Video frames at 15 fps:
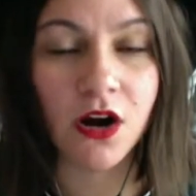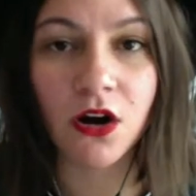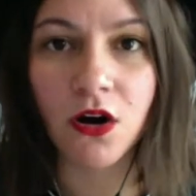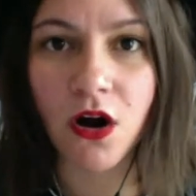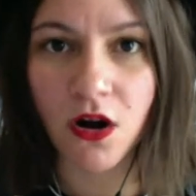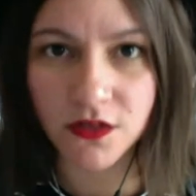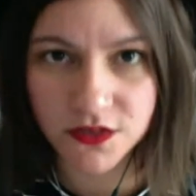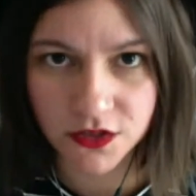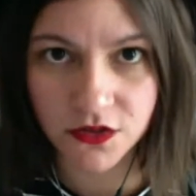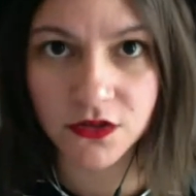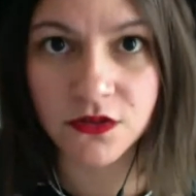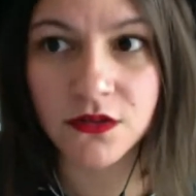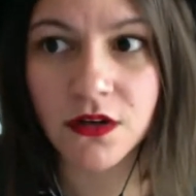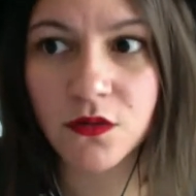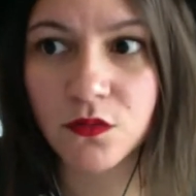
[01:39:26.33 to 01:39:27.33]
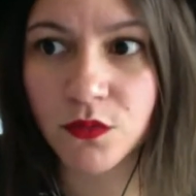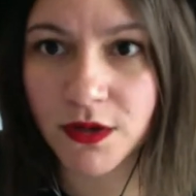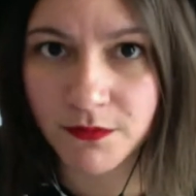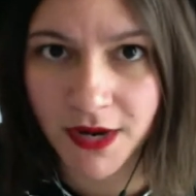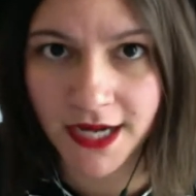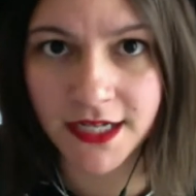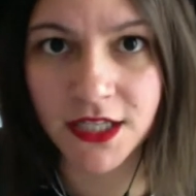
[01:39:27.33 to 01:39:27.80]
are also
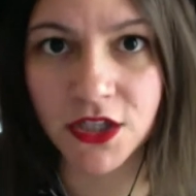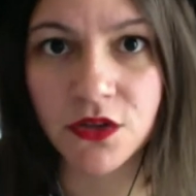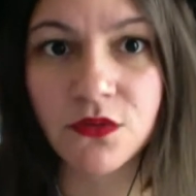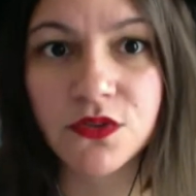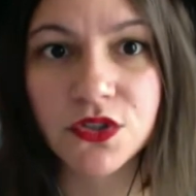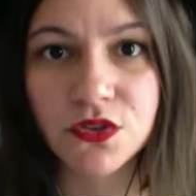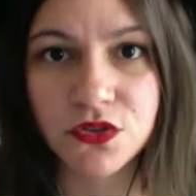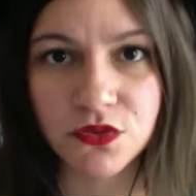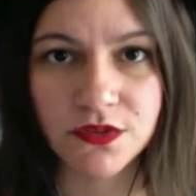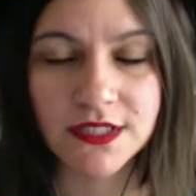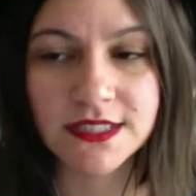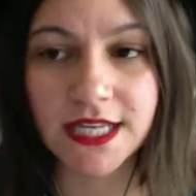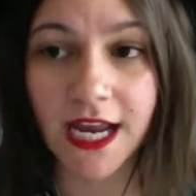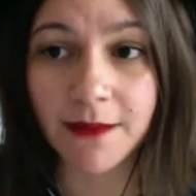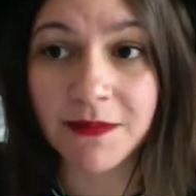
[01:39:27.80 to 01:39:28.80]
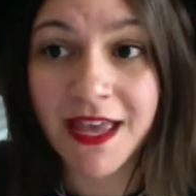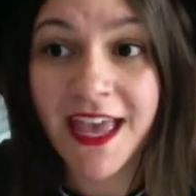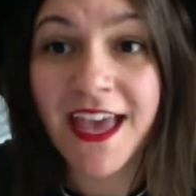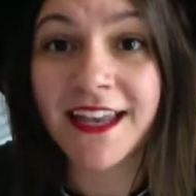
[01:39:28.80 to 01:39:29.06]
reminding you to do the same